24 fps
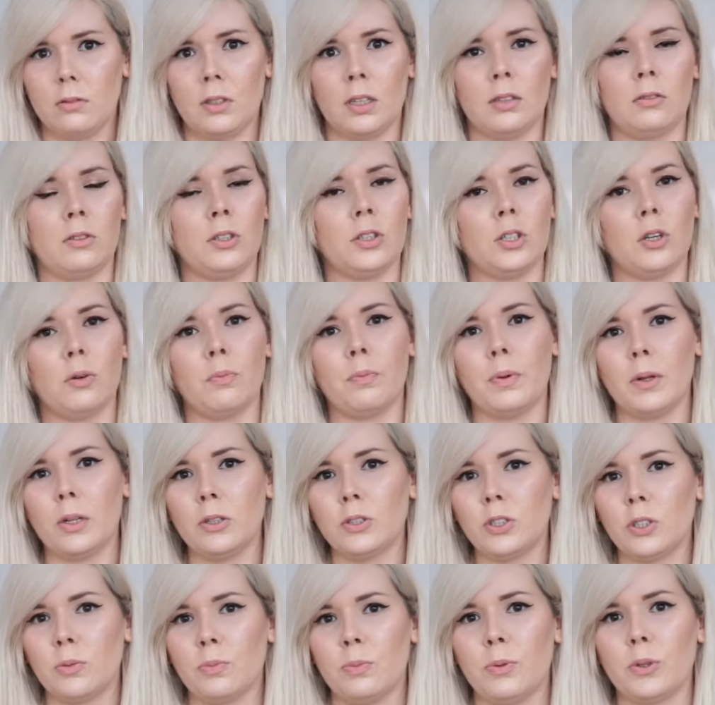then, you know, build
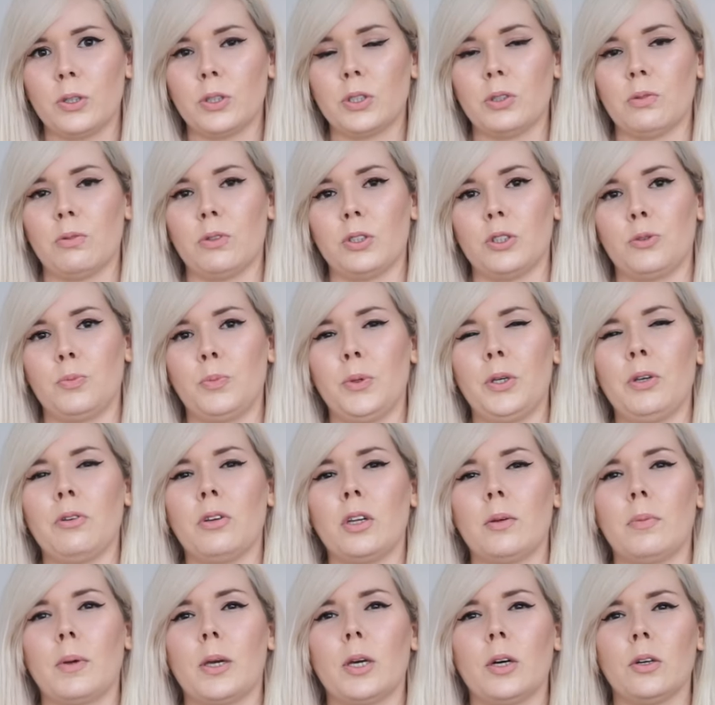your book towards beauty.
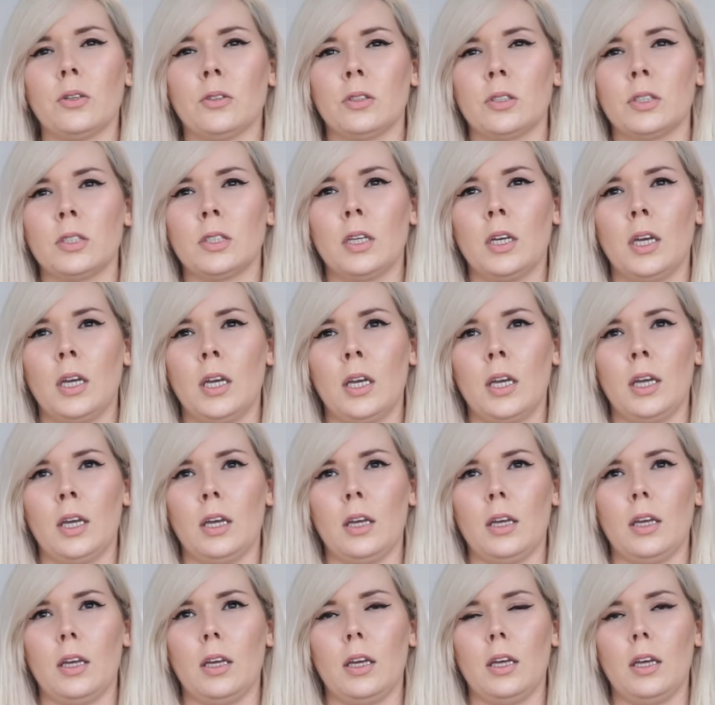Because
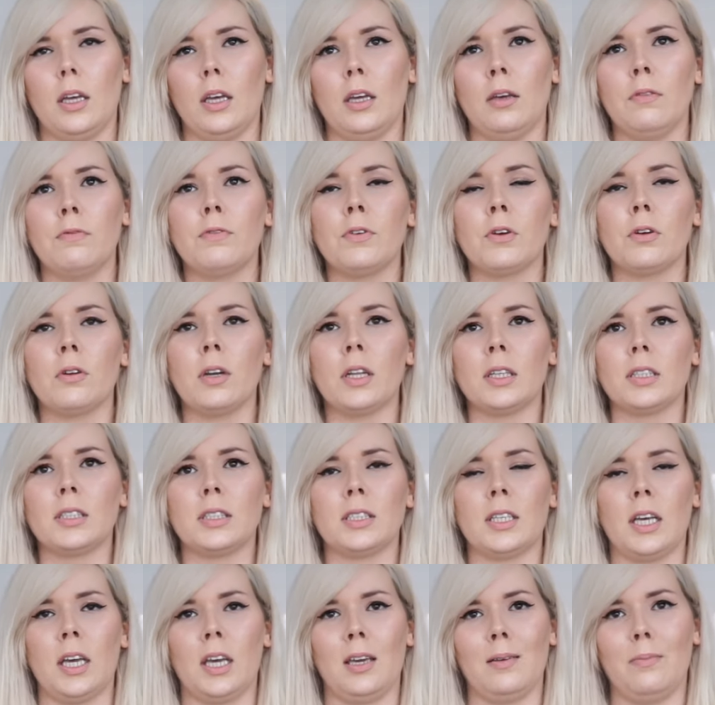if you, let's
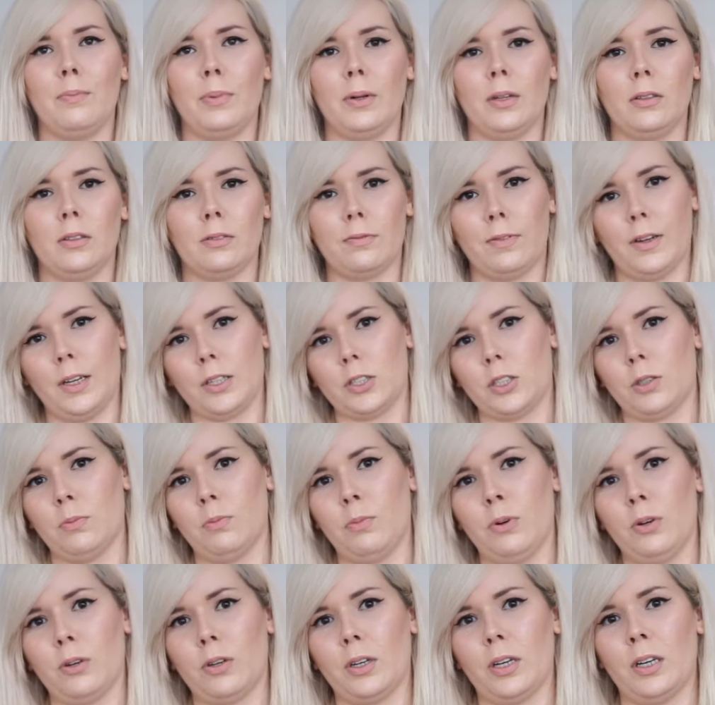say, build a fashion
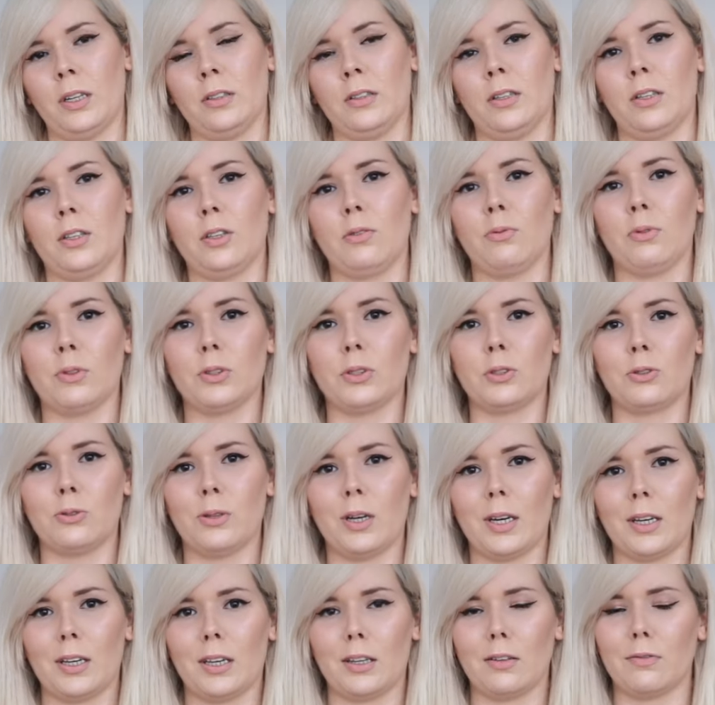book and then you want to try
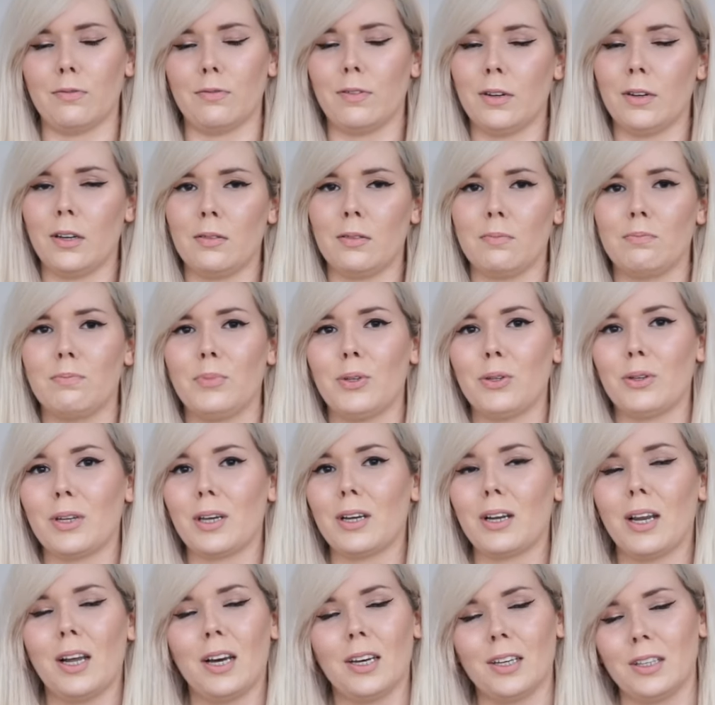and give beauty
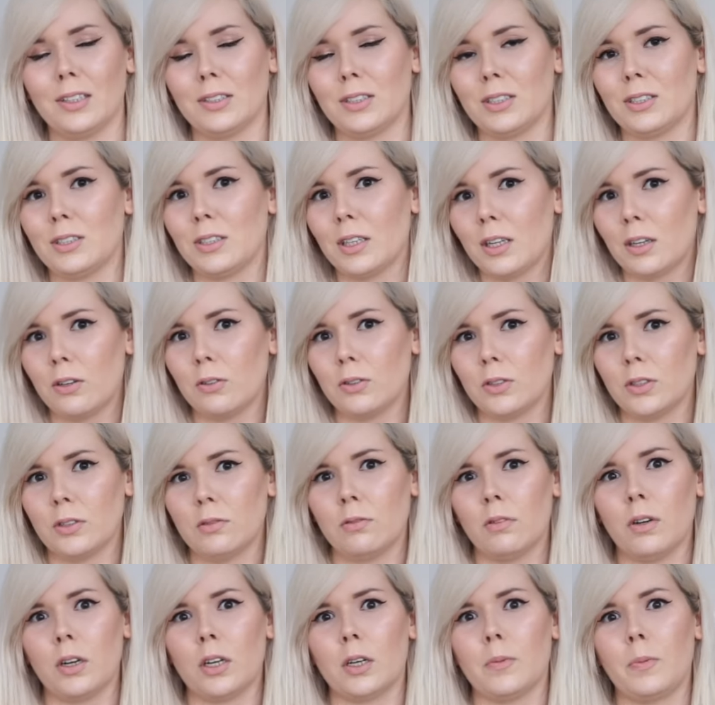clients, it's not going to
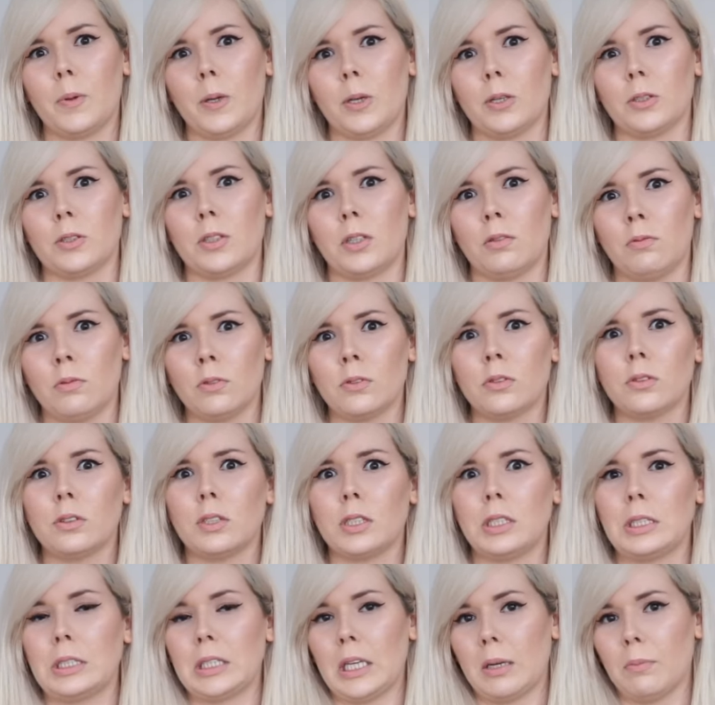work, because they want to see
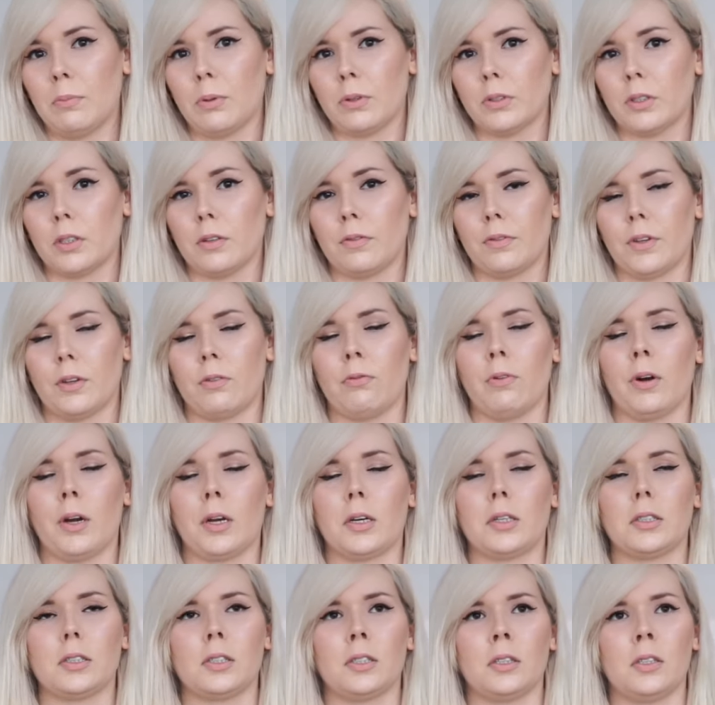samples of your work.
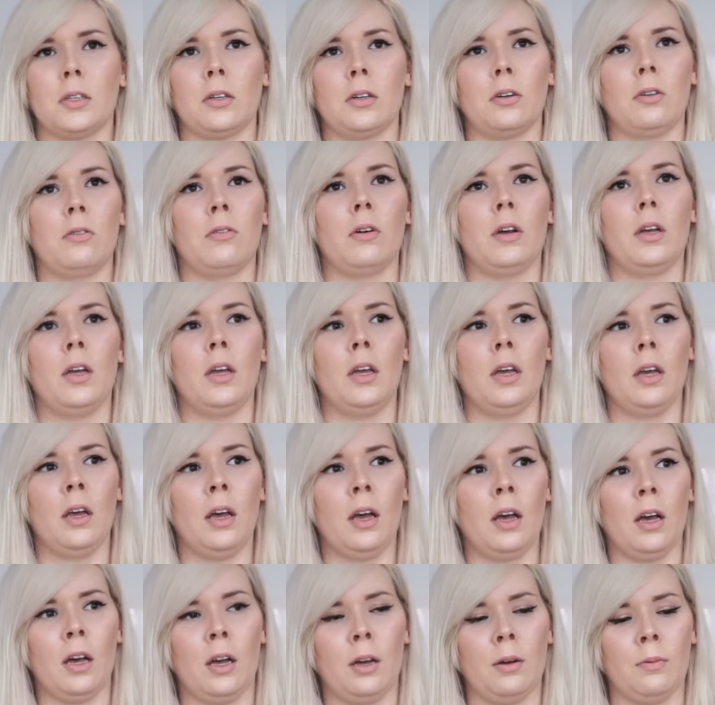So
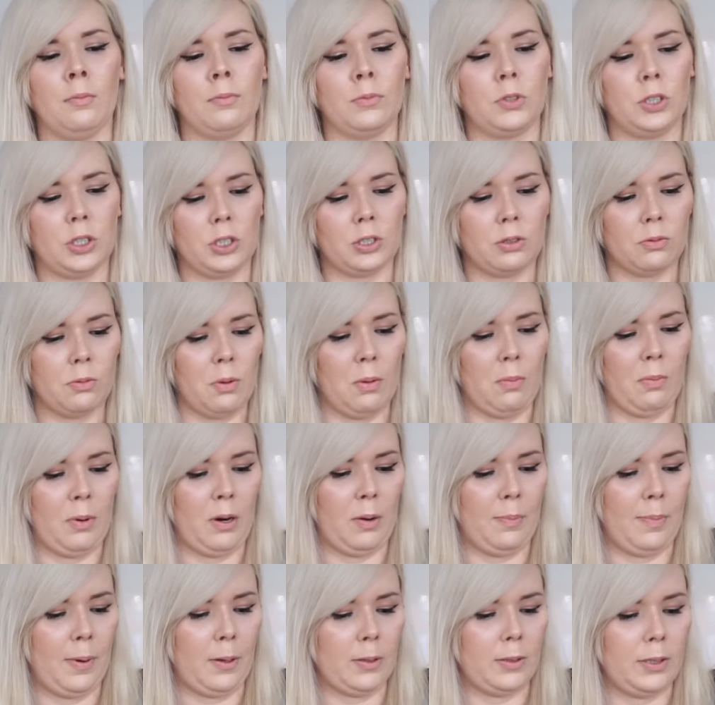just remember
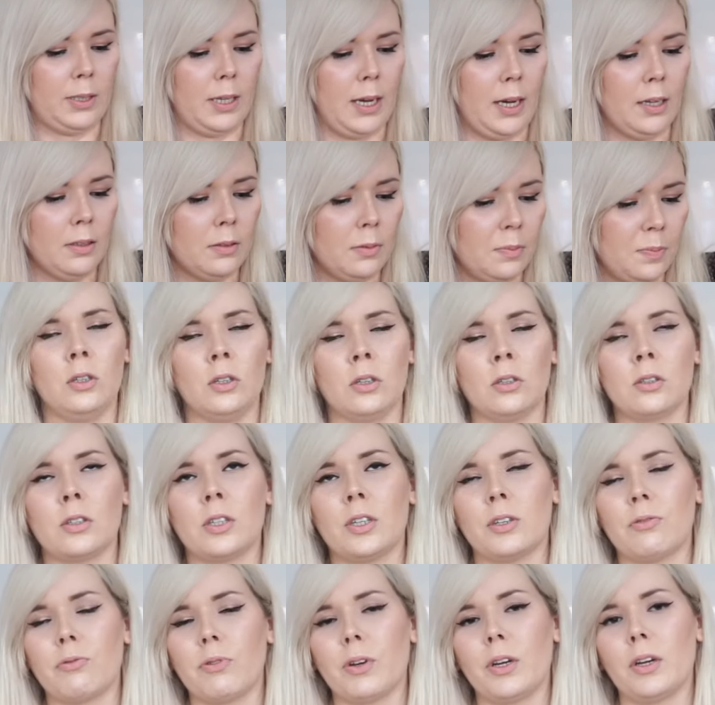about that.
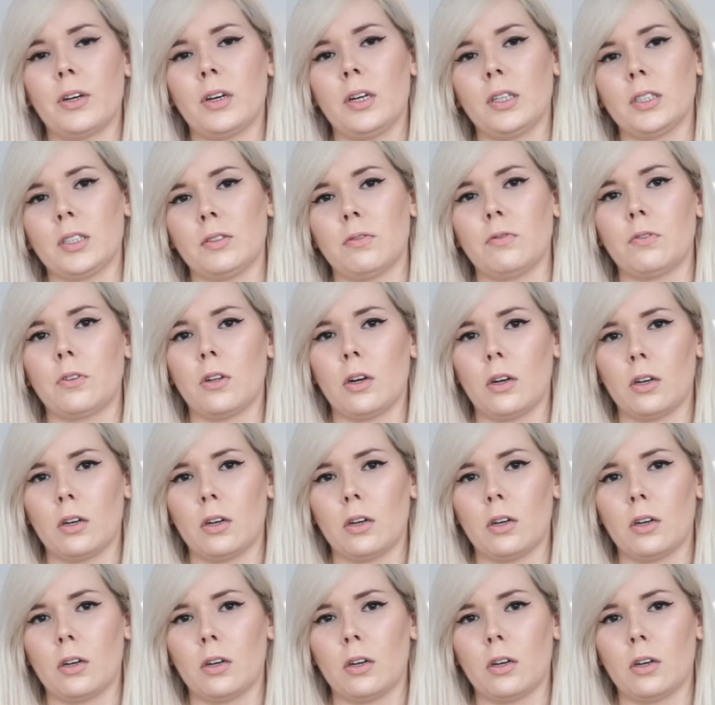Your career as a